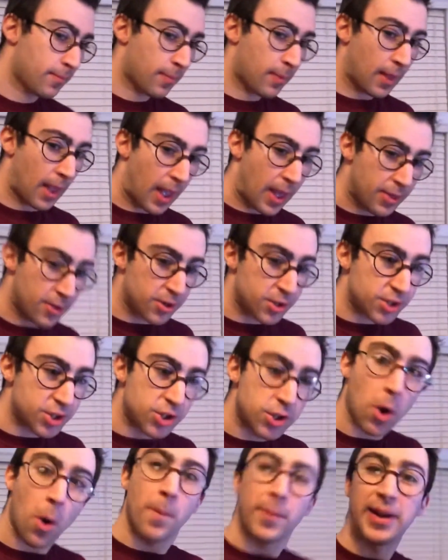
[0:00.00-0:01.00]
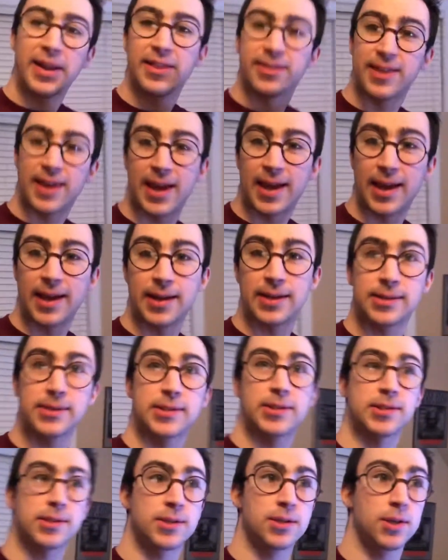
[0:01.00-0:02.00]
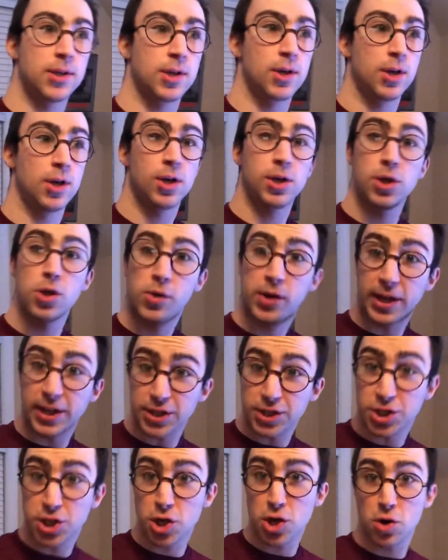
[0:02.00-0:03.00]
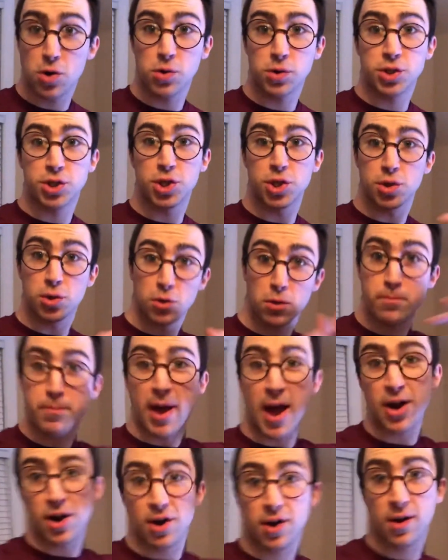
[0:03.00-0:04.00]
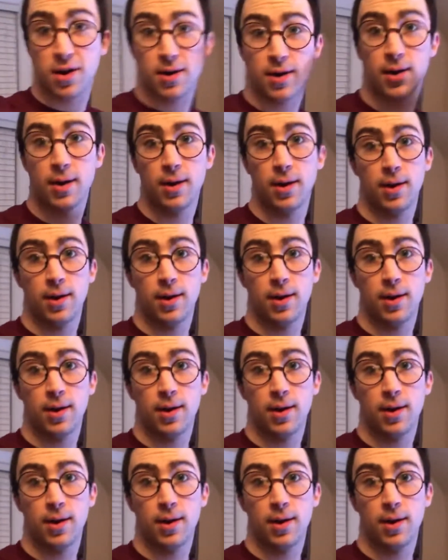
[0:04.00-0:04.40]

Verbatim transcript: And there's so many things you can do to better